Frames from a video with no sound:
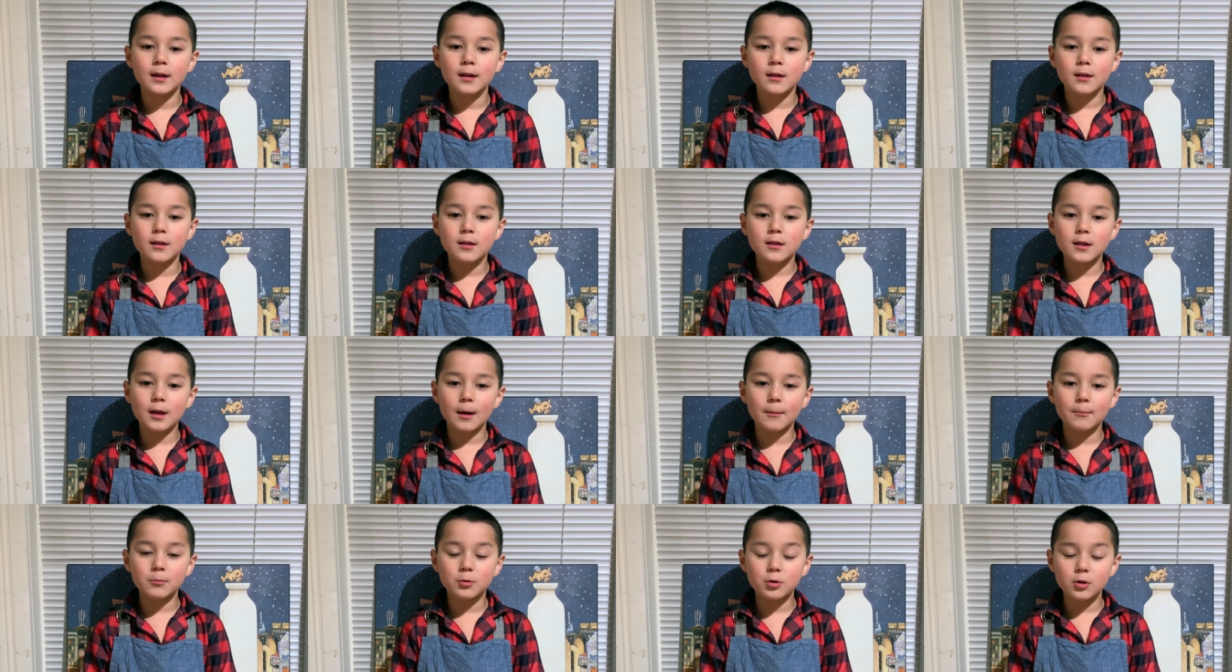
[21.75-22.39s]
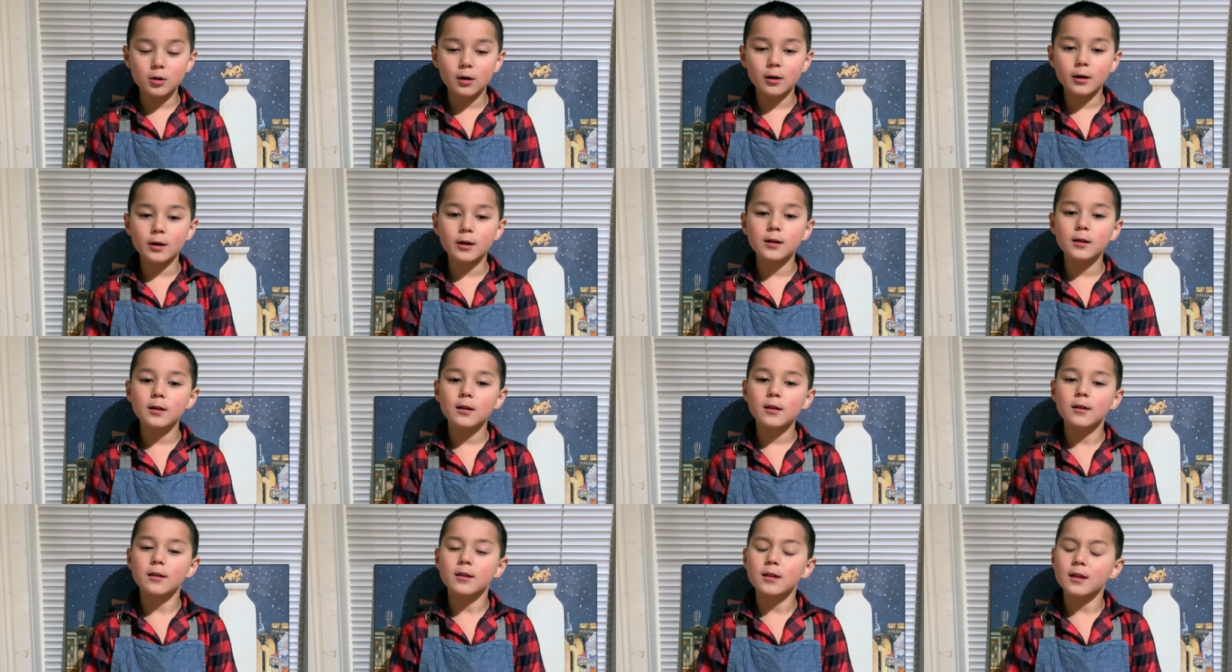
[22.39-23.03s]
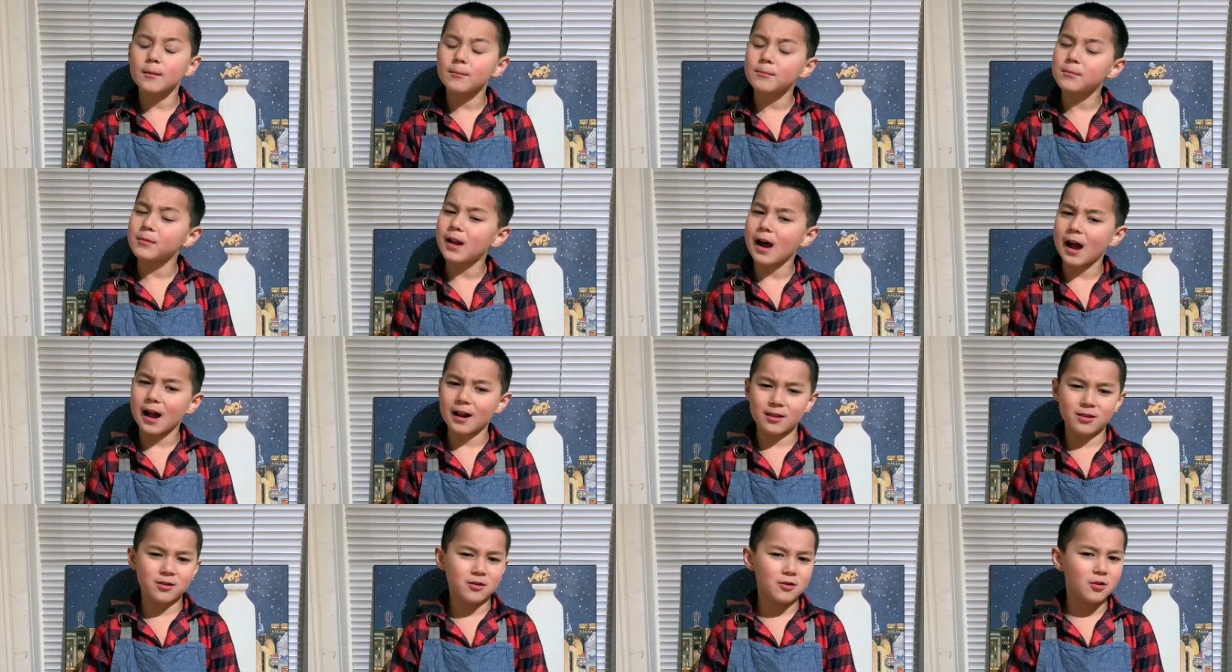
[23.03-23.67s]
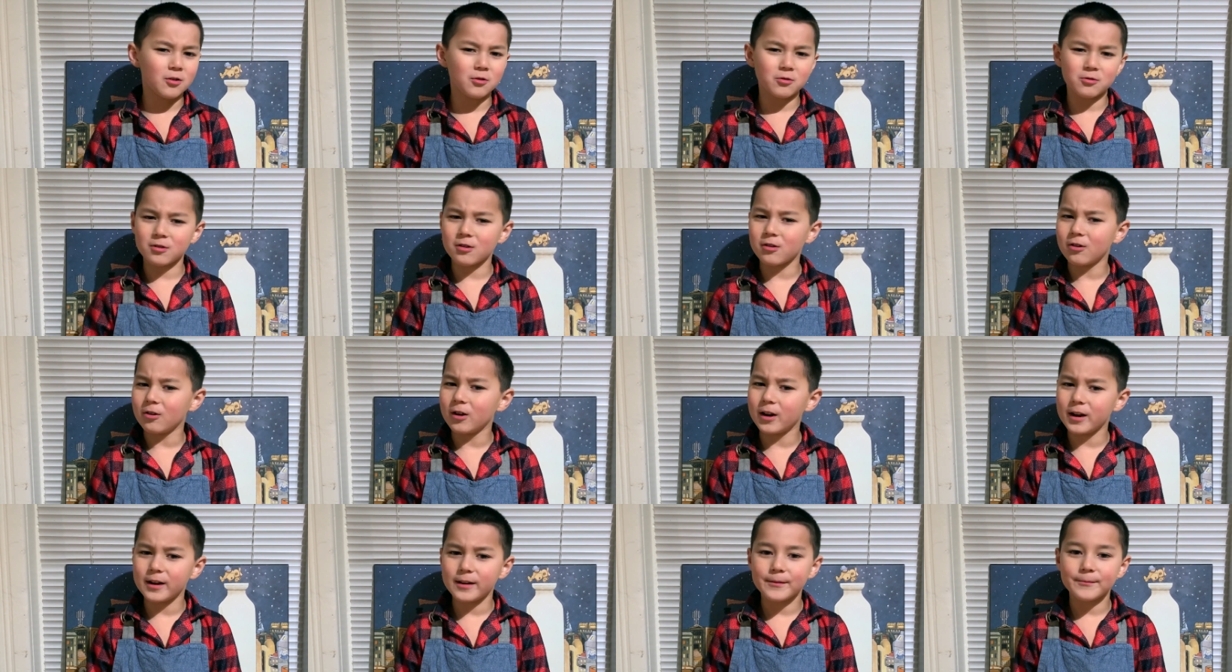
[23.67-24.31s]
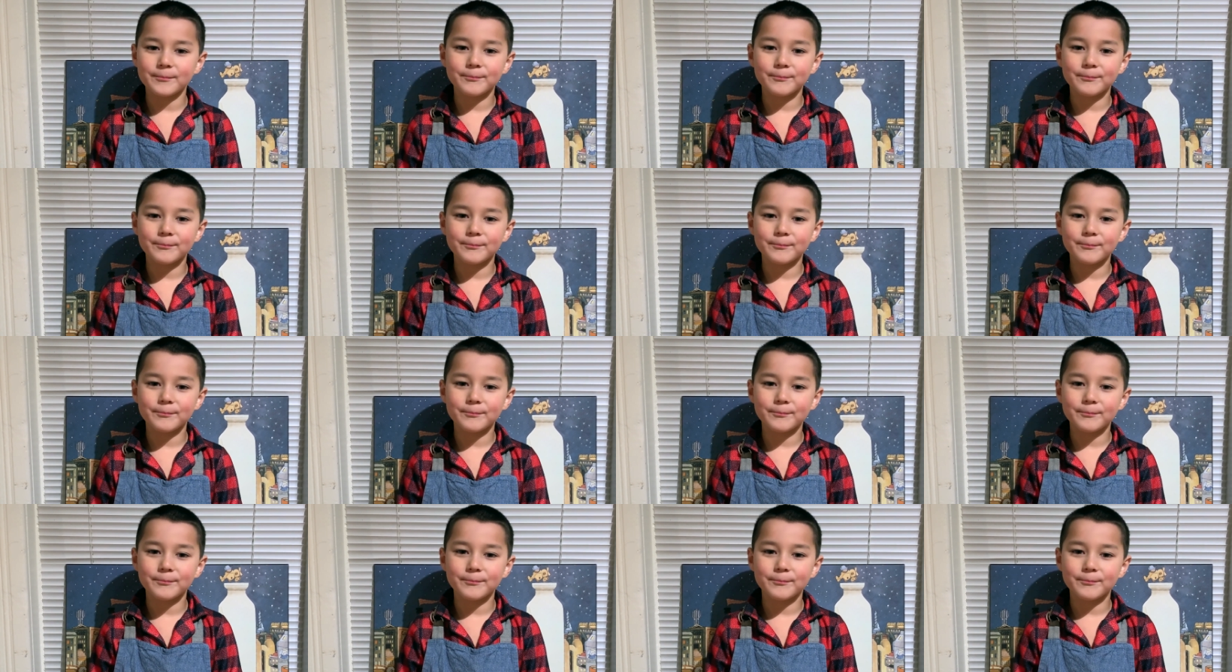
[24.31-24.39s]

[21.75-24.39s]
Some good, some not so good.